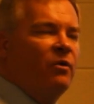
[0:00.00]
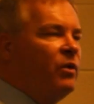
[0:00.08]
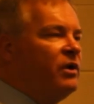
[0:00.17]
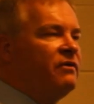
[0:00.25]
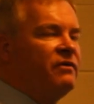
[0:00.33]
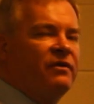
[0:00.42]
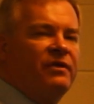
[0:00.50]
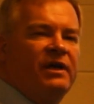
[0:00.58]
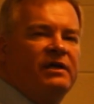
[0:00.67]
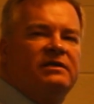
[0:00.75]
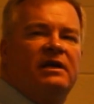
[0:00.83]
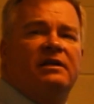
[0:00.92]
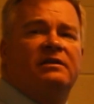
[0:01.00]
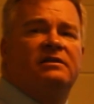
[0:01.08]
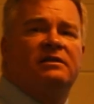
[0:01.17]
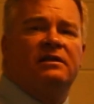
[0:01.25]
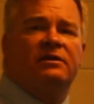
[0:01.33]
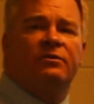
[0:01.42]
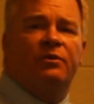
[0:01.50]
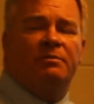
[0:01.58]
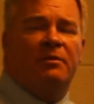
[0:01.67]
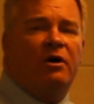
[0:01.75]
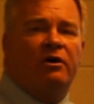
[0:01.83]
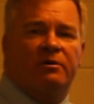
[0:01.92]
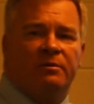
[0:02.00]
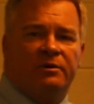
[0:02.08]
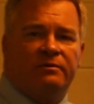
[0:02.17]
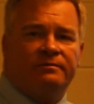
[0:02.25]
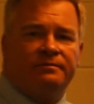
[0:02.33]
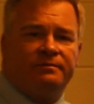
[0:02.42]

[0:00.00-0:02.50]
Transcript: One of the things that is still remarkable